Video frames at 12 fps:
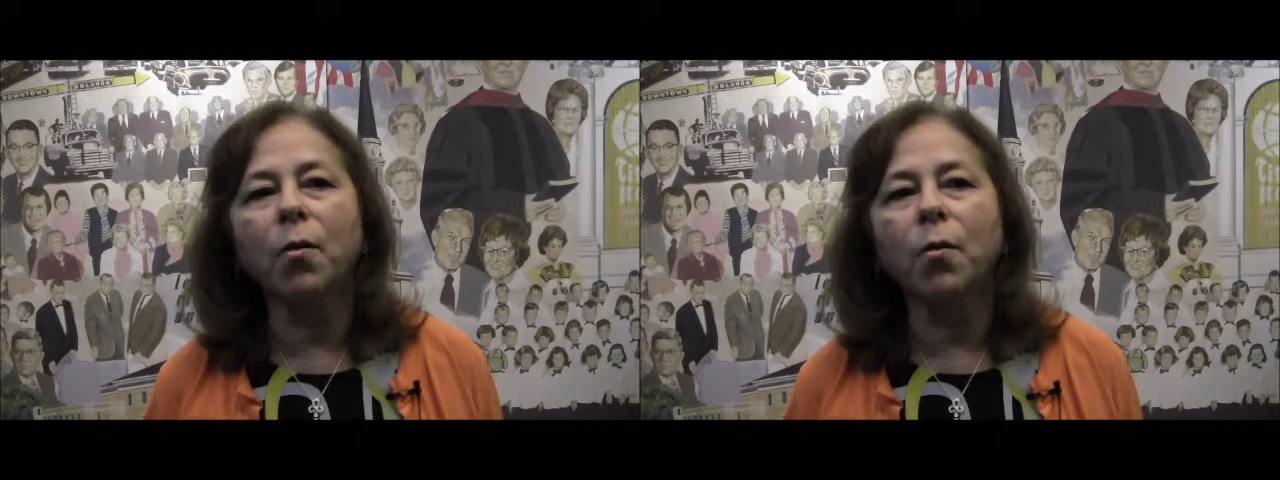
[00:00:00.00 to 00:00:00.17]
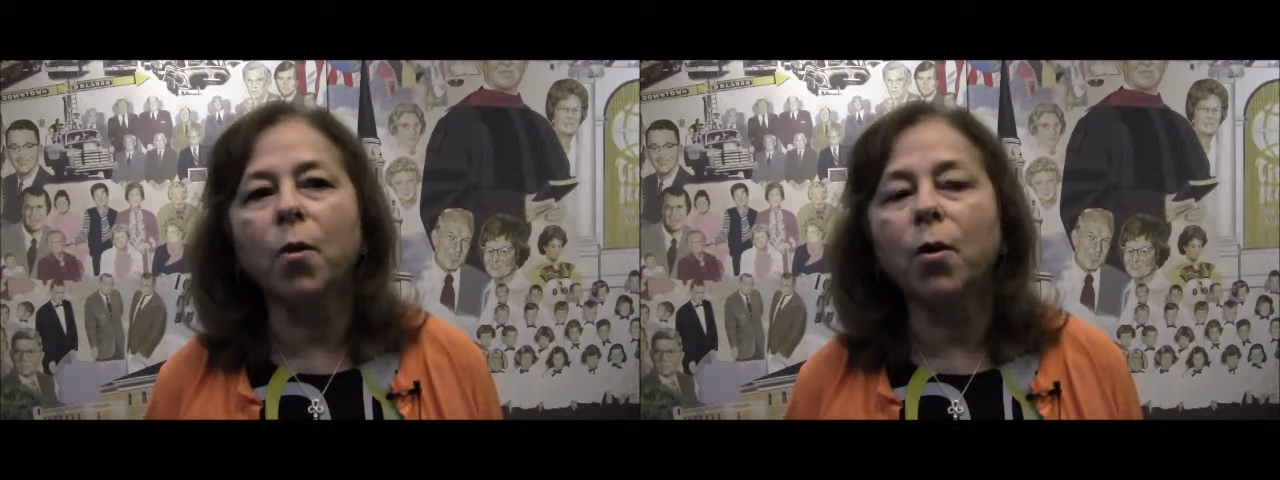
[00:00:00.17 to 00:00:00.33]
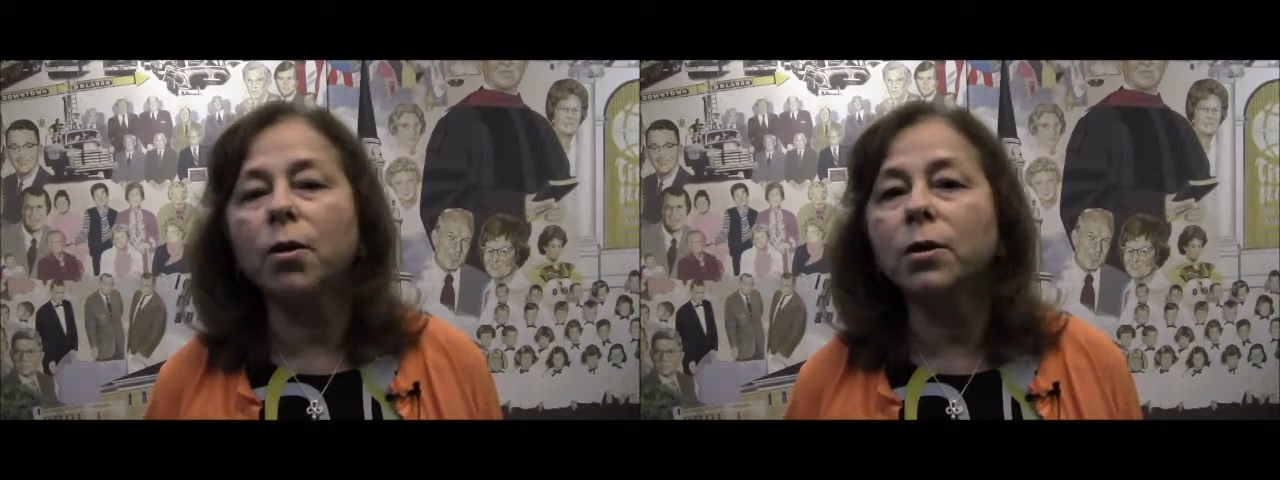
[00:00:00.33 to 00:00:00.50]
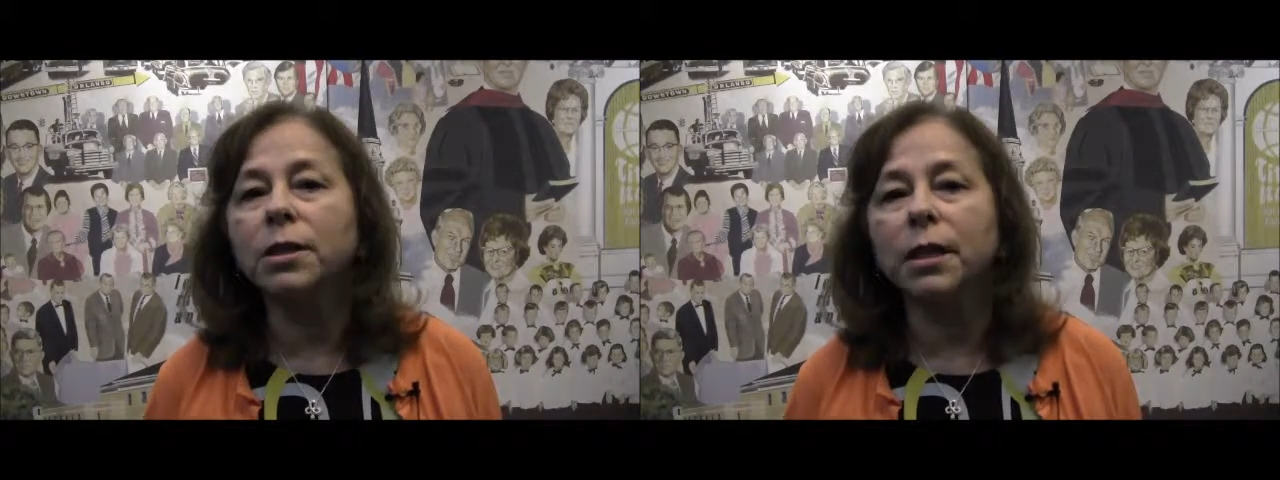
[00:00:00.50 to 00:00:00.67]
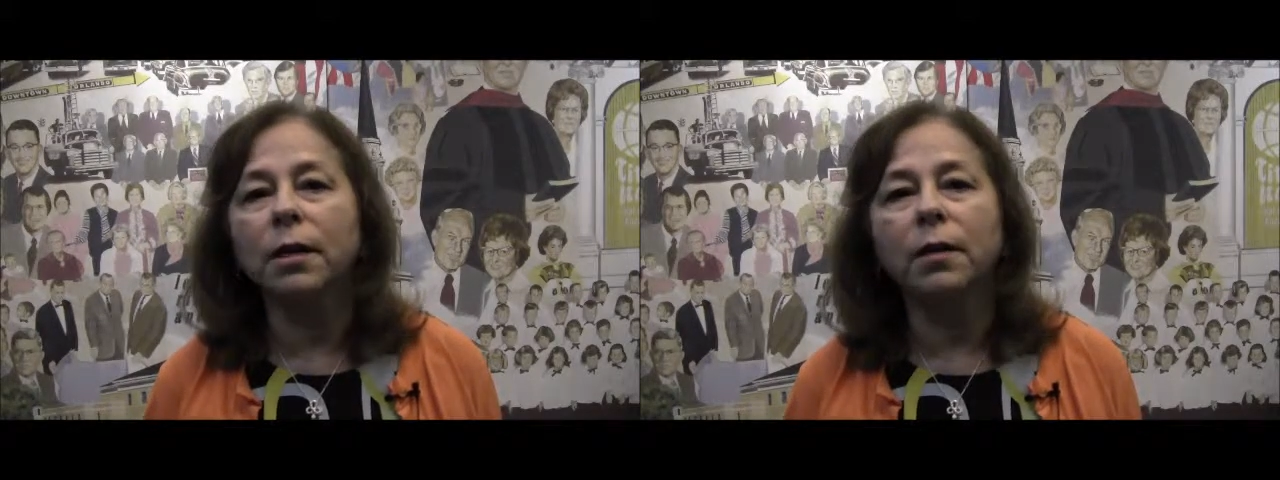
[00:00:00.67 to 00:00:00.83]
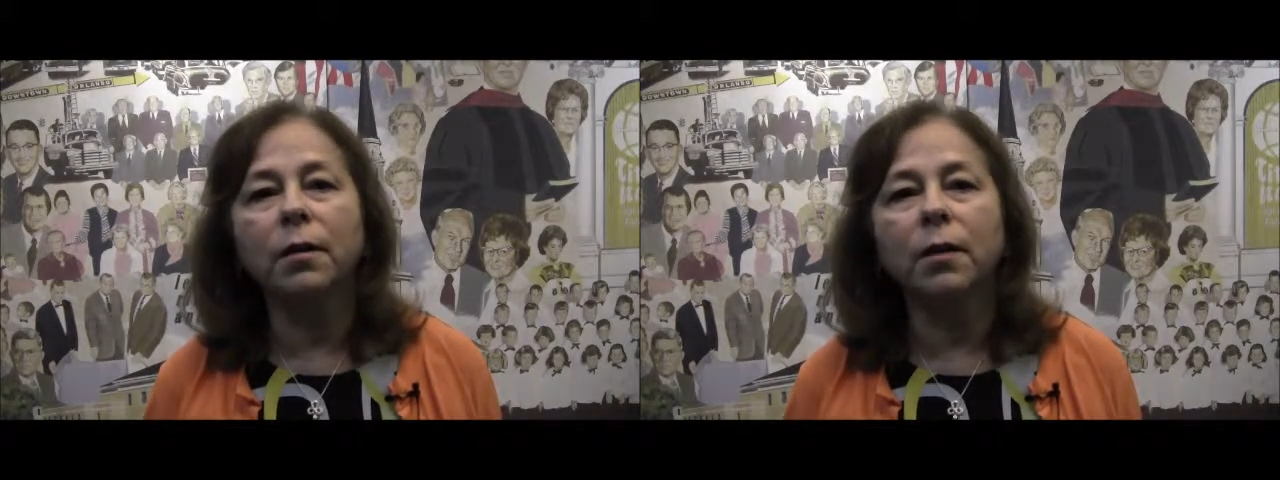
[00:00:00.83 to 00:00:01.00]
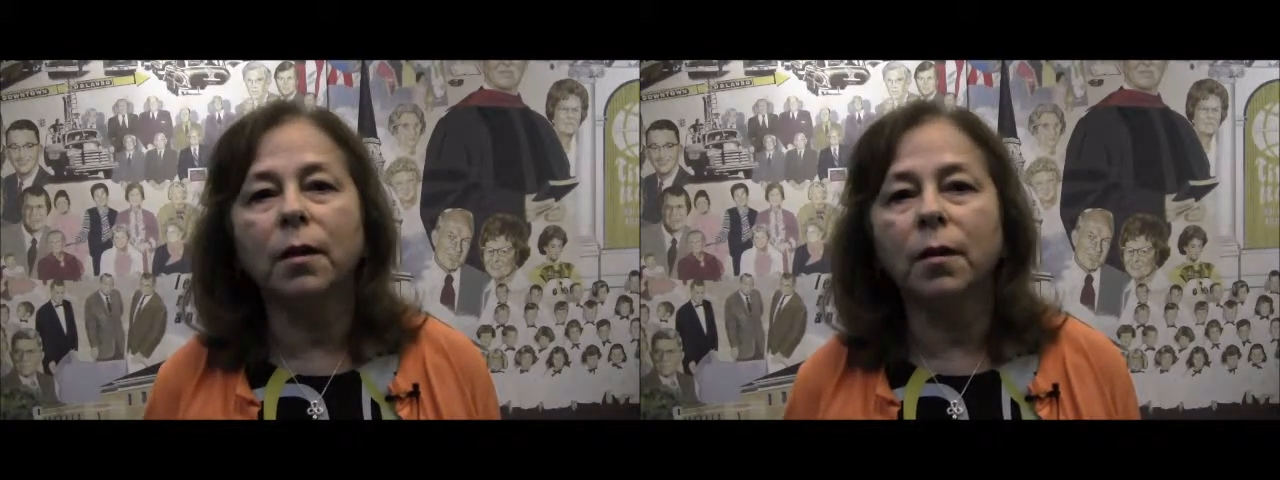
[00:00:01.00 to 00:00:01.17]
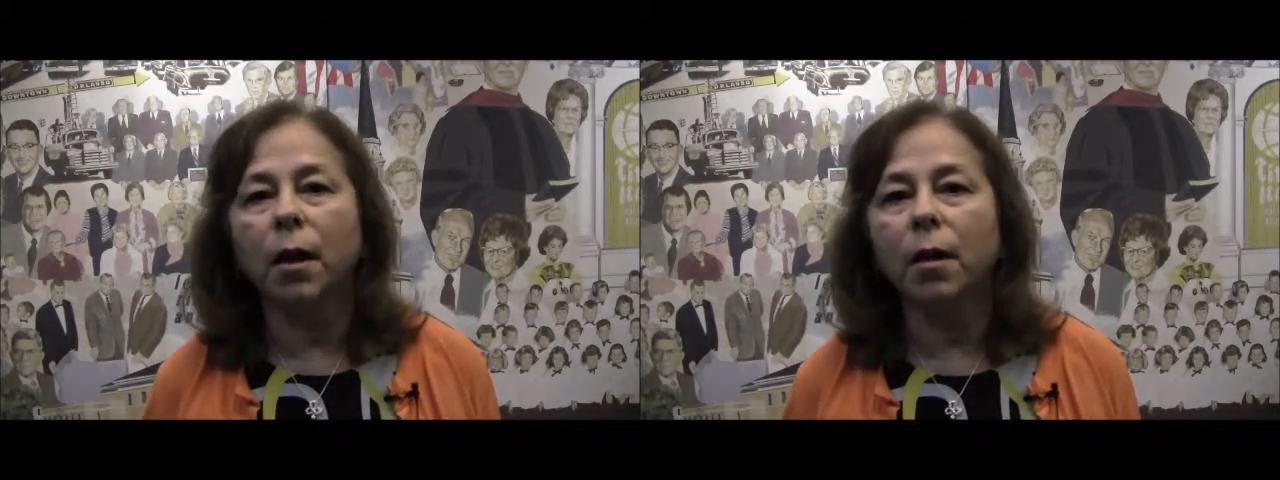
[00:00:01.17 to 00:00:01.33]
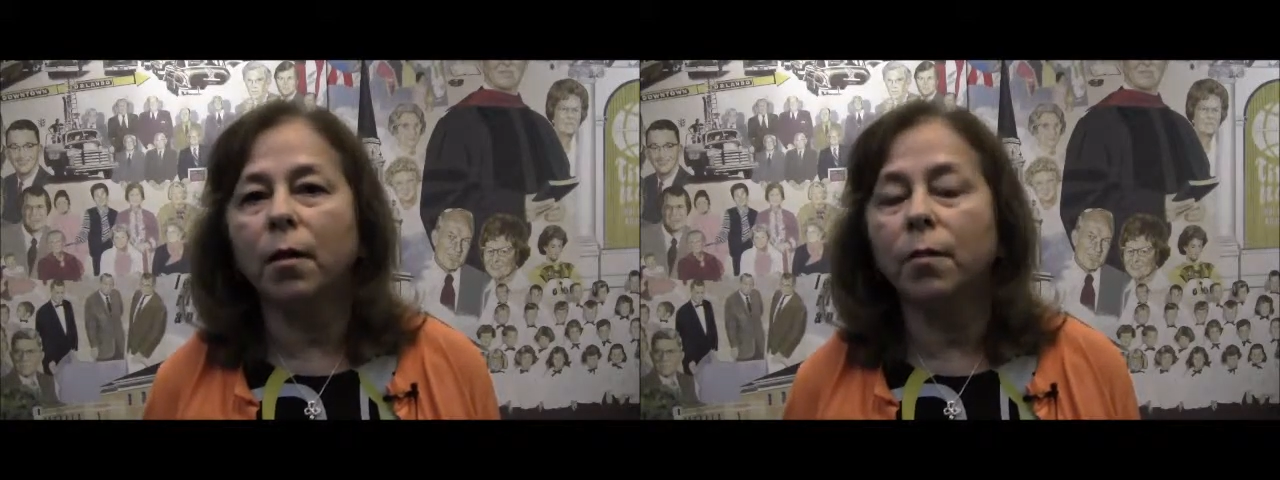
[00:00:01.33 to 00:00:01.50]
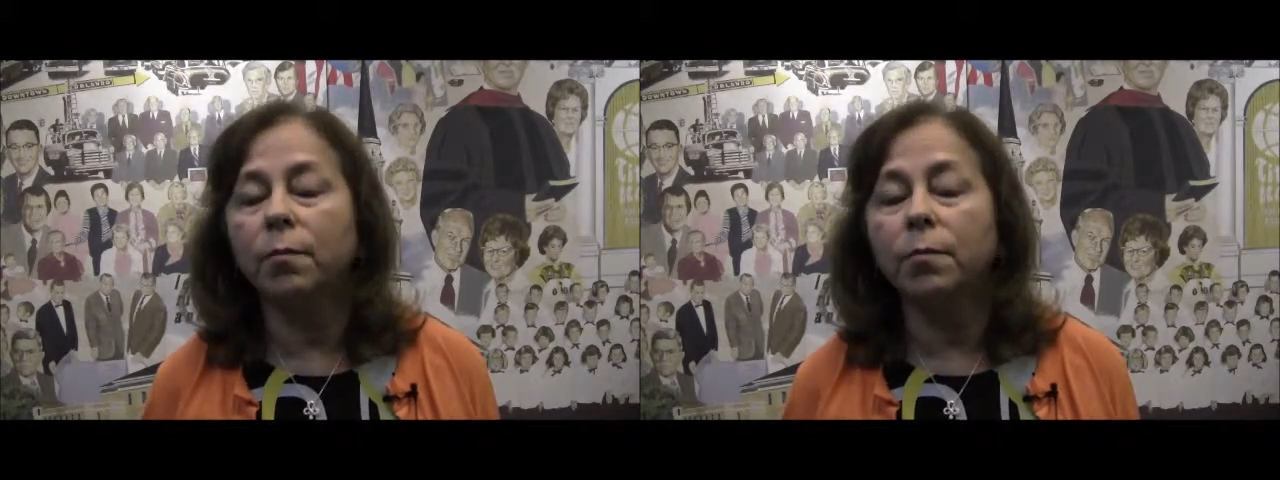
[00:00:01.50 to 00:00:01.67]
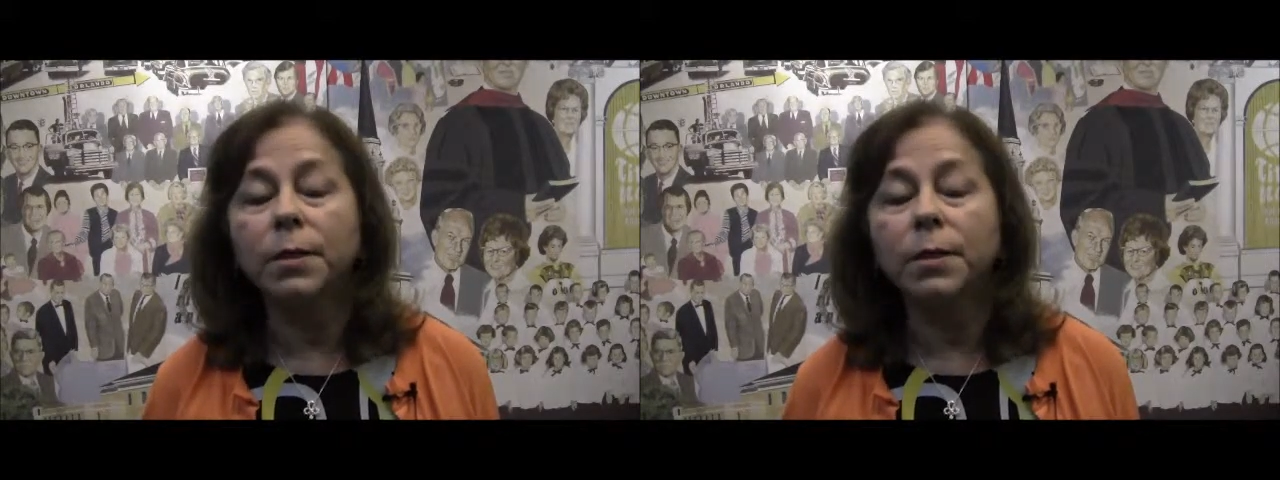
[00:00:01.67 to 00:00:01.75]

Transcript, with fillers: worked in uh,